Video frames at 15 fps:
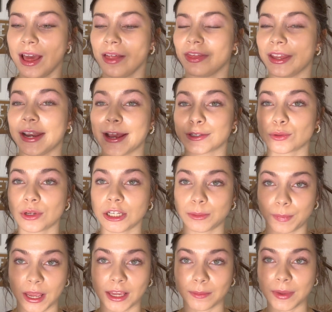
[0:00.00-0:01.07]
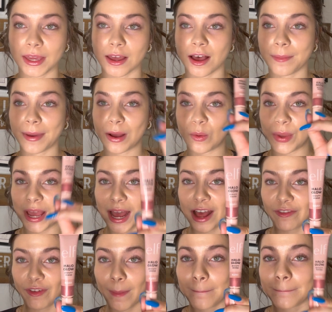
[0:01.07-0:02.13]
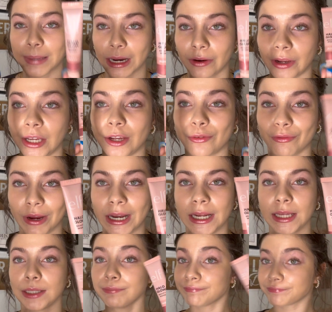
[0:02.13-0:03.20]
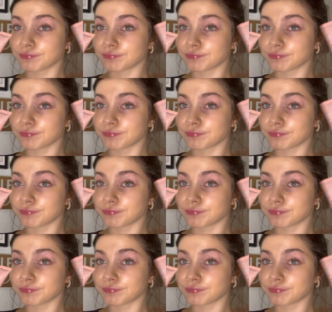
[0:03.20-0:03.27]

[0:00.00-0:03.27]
The next one is Pink Me Up, and we have Berry Radiant.